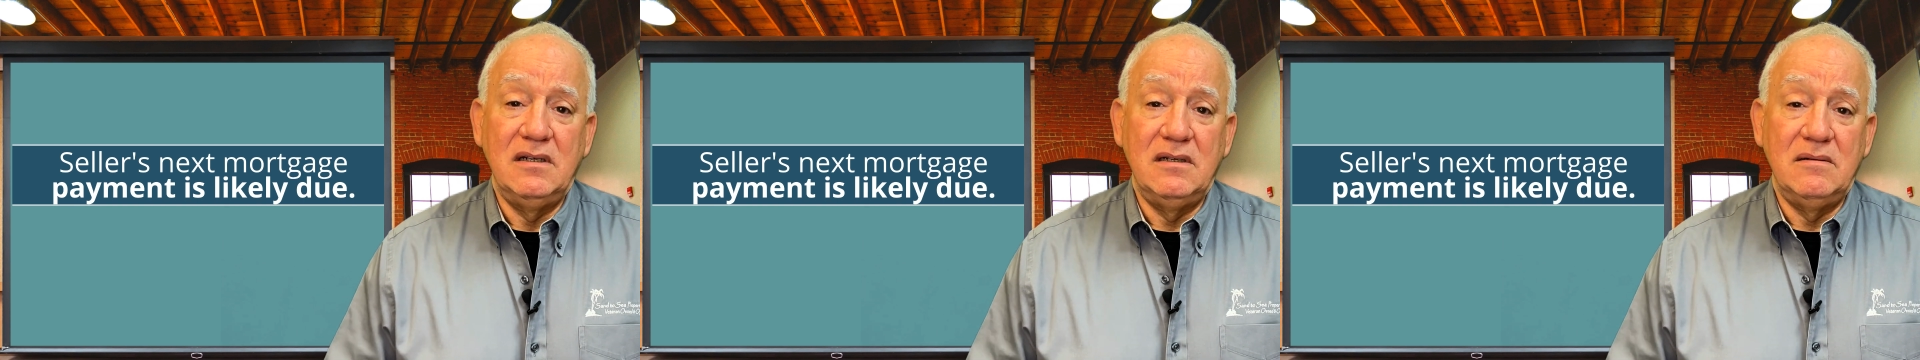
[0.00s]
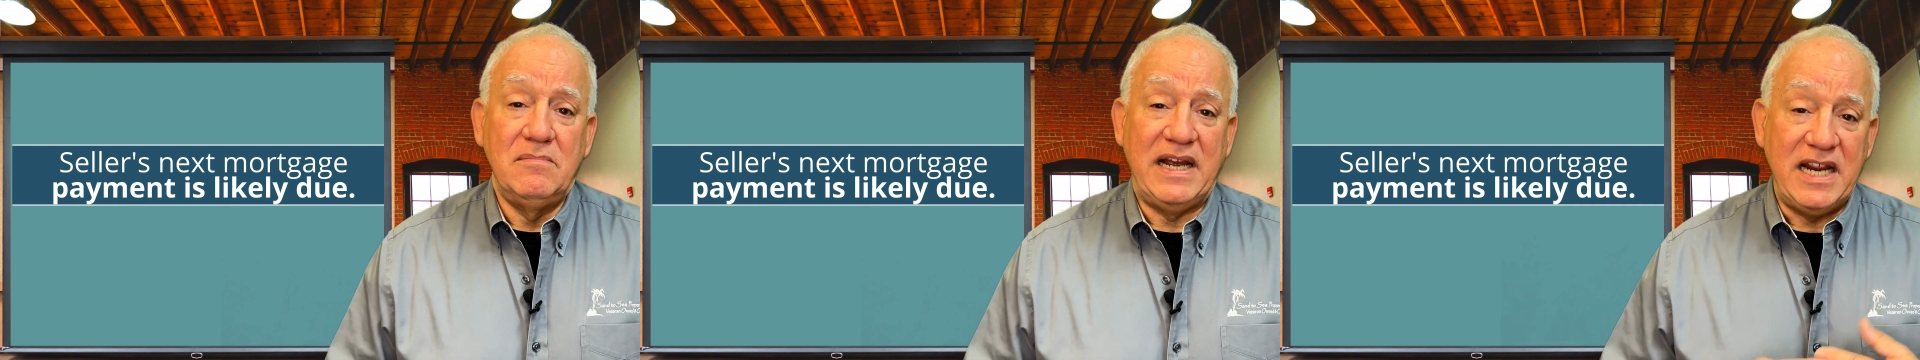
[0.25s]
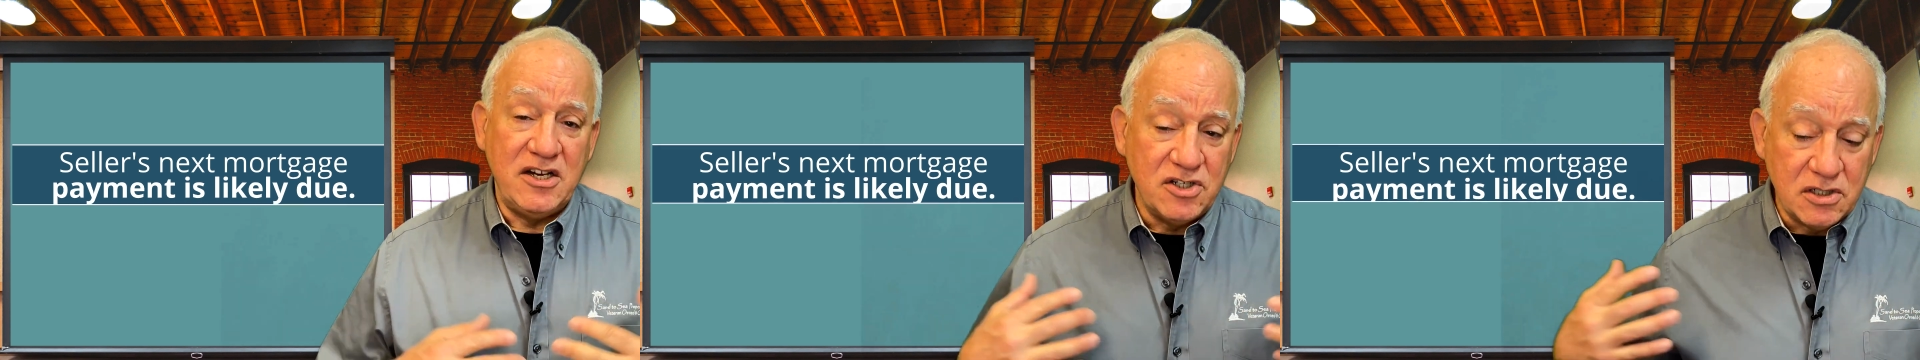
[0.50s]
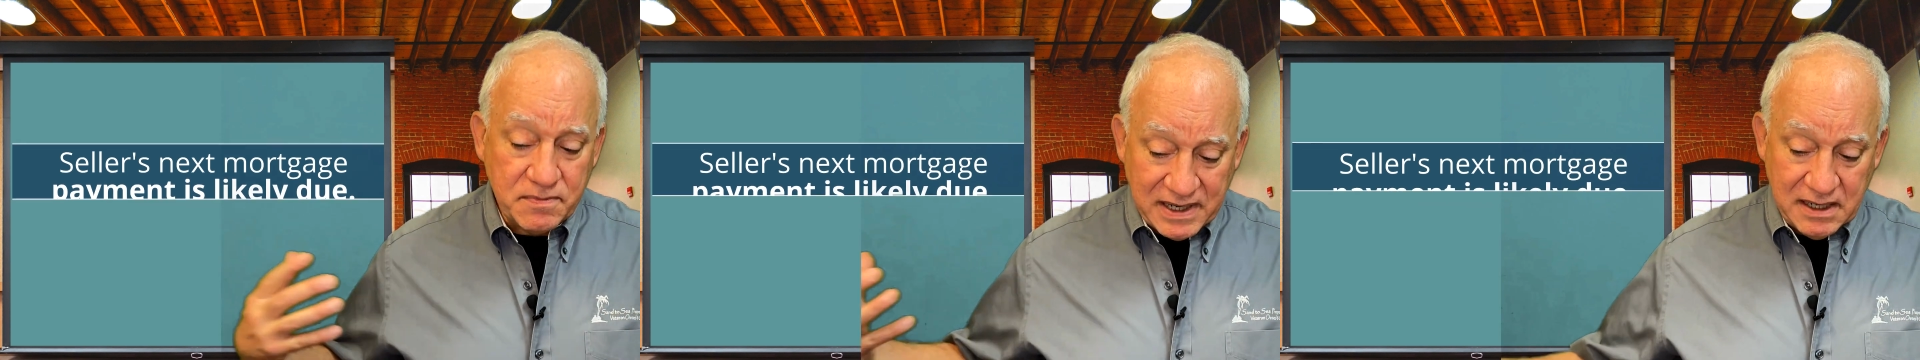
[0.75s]
My
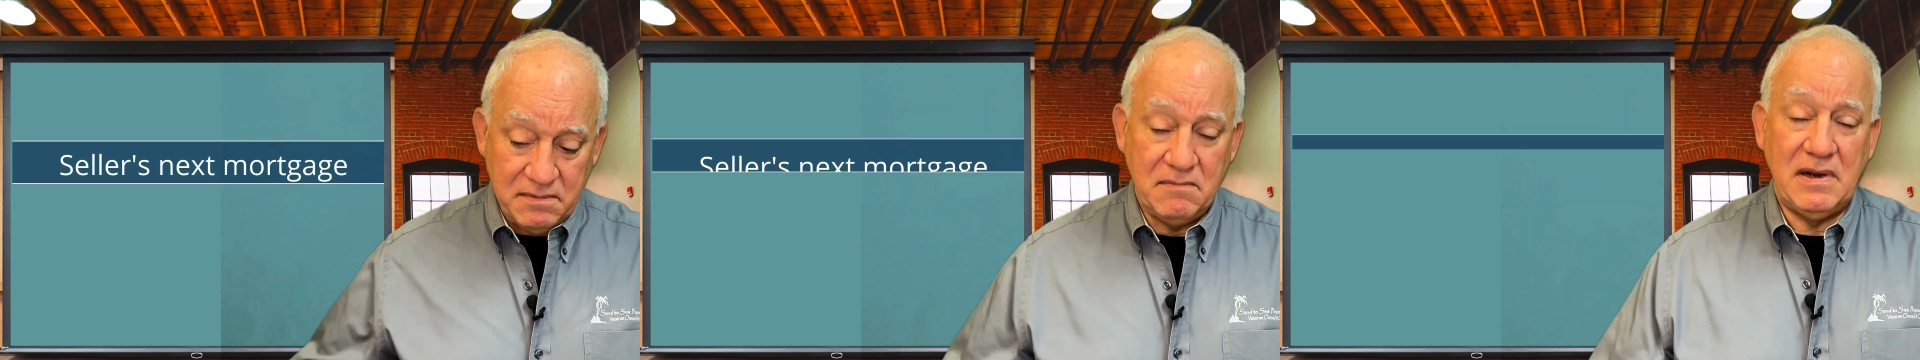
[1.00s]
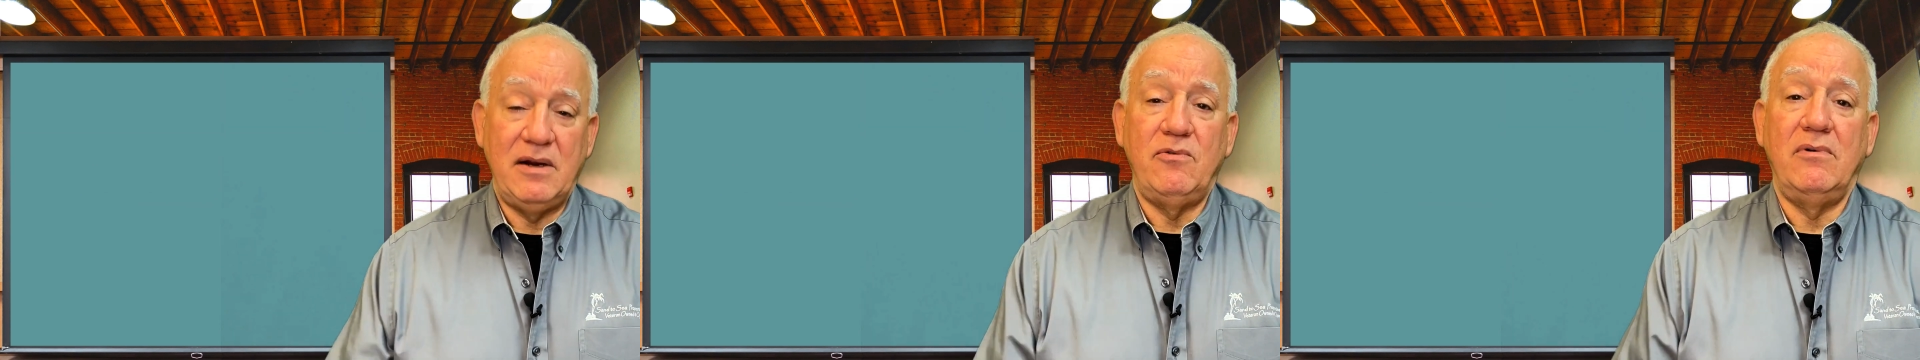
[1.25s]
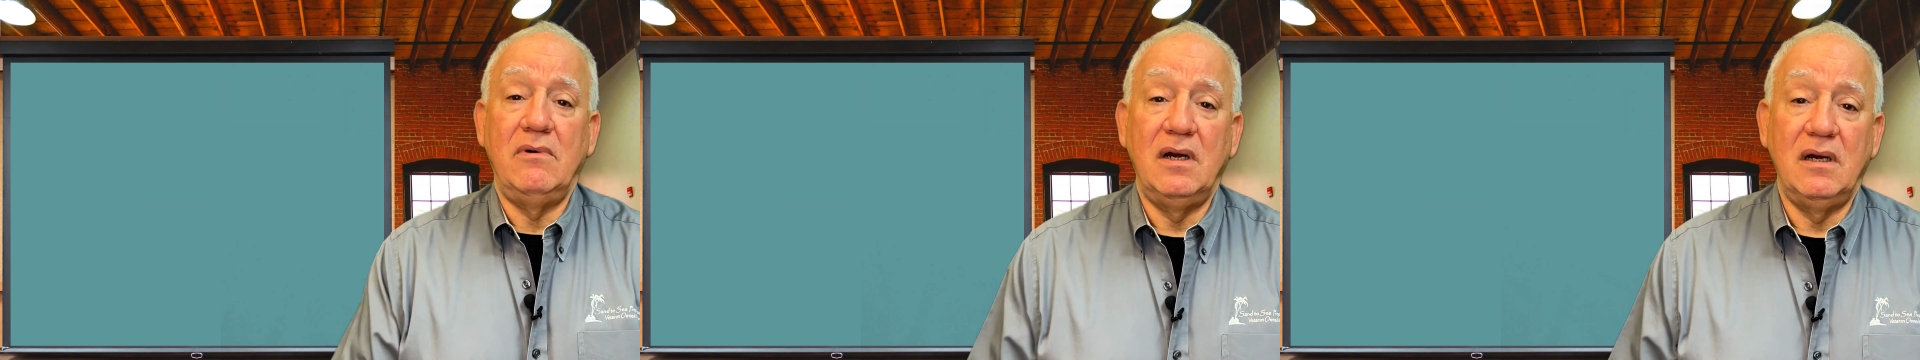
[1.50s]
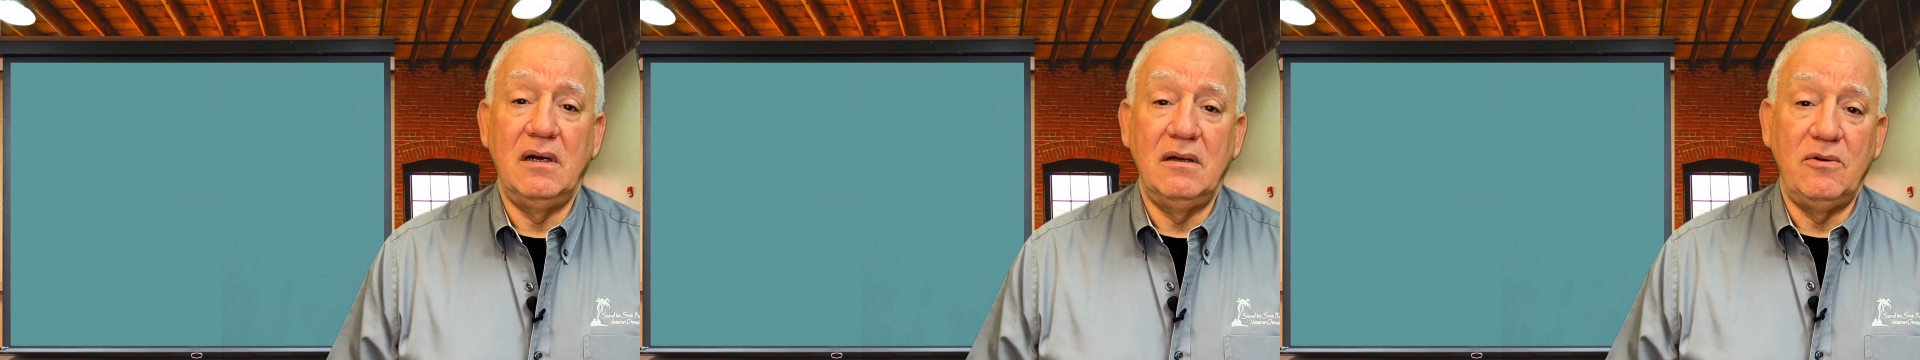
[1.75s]
agents, the
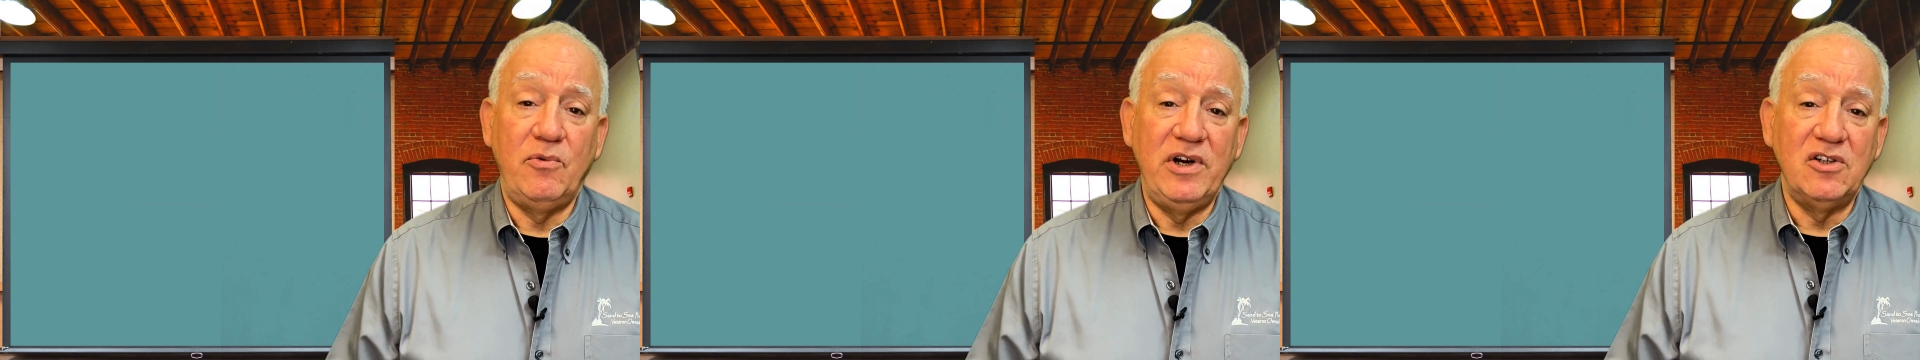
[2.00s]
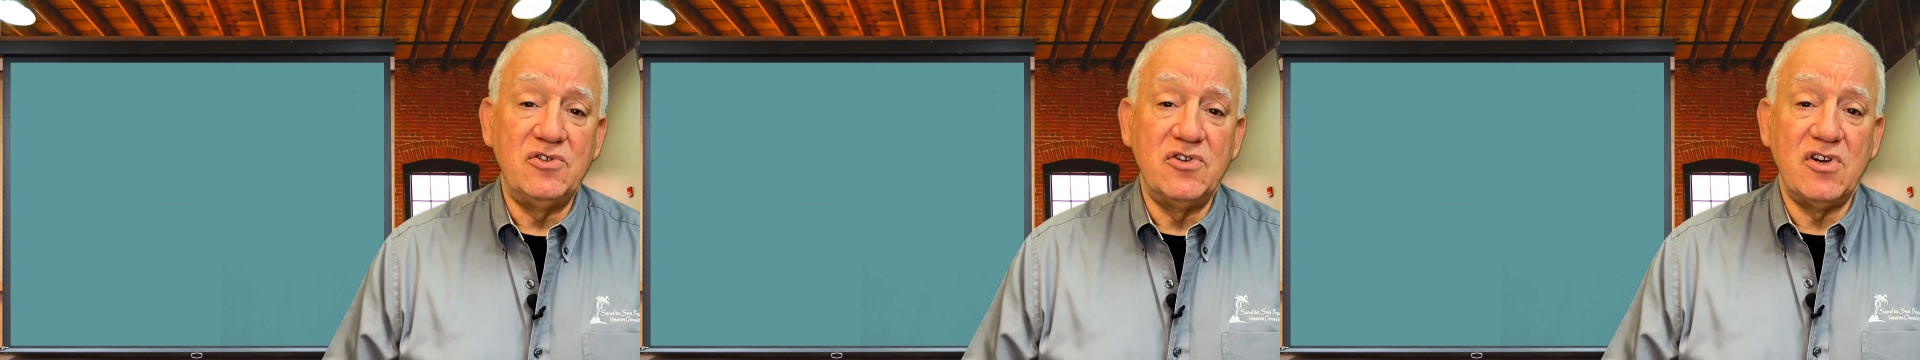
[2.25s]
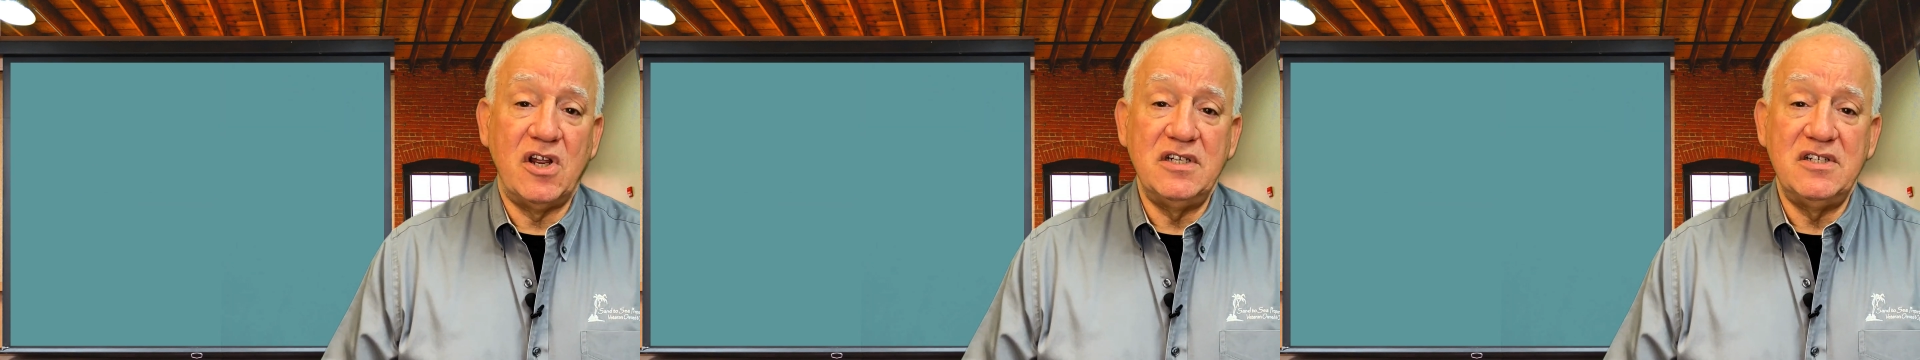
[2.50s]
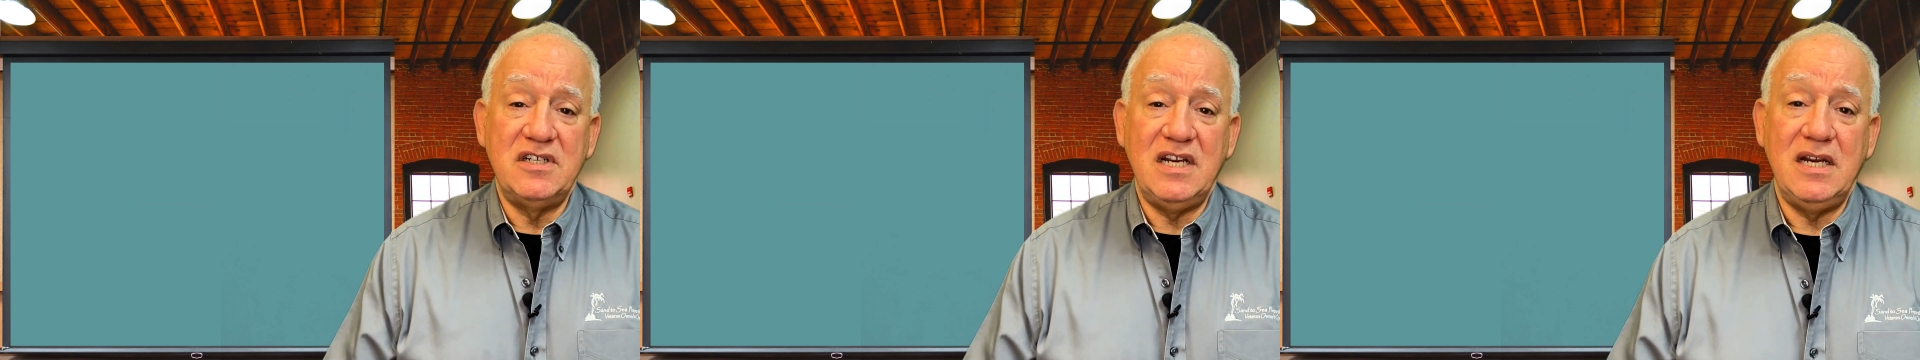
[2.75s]
realtors on
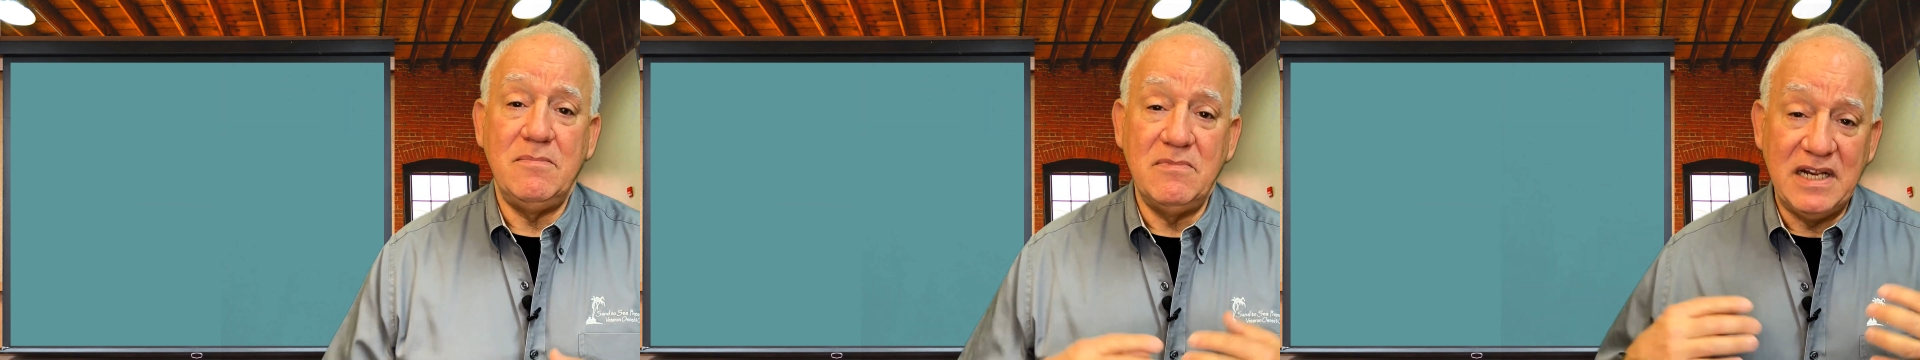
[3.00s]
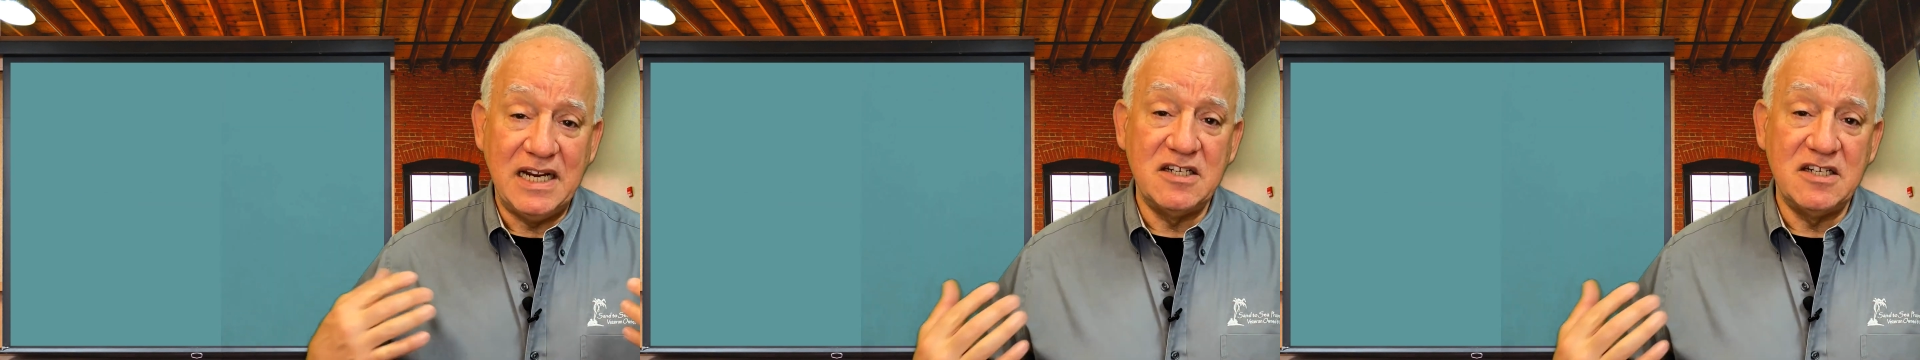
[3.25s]
this team,